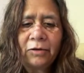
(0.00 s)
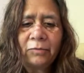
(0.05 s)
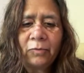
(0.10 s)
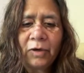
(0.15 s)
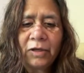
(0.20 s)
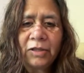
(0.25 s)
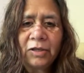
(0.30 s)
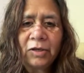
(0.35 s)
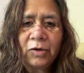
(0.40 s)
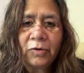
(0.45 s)
on
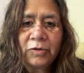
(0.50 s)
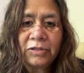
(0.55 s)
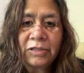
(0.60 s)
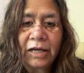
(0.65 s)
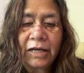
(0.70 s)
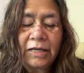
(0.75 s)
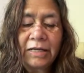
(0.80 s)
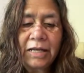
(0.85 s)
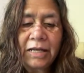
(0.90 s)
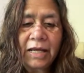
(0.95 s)
what the course
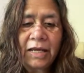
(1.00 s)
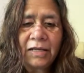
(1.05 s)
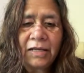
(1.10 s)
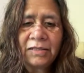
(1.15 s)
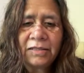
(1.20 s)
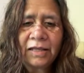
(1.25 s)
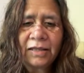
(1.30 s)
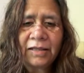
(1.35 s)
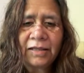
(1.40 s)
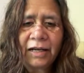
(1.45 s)

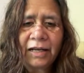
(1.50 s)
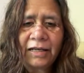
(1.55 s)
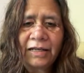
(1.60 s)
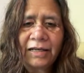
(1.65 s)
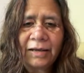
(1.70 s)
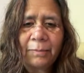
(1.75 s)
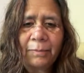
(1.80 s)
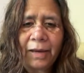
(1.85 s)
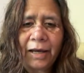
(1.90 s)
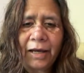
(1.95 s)
contains, and then I'll come